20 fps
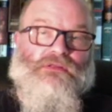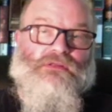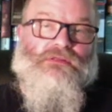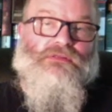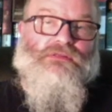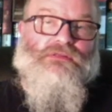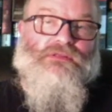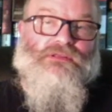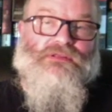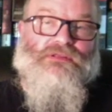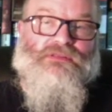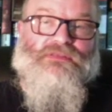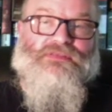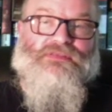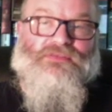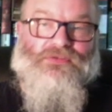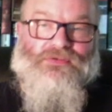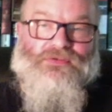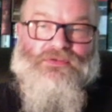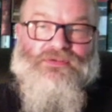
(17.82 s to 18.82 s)
the
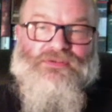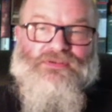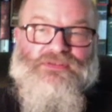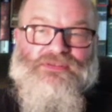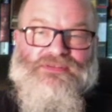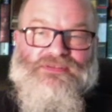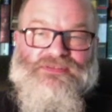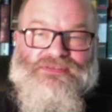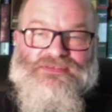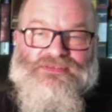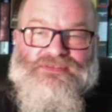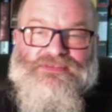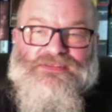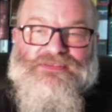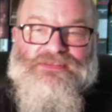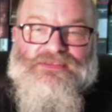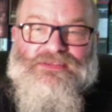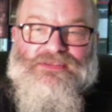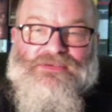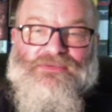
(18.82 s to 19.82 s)
third
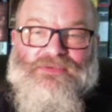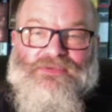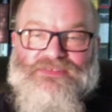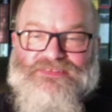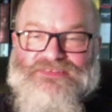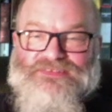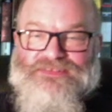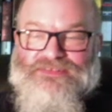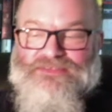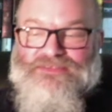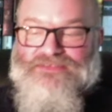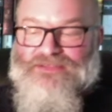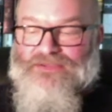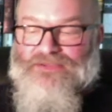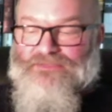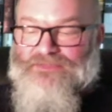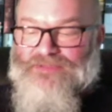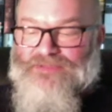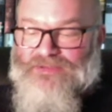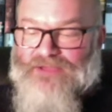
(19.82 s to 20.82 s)
whiskey
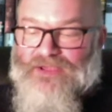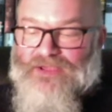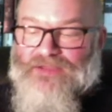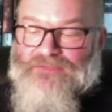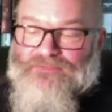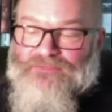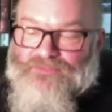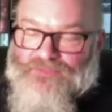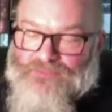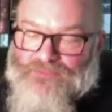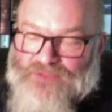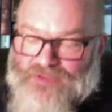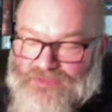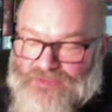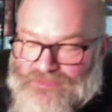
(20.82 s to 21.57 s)
of the night for me.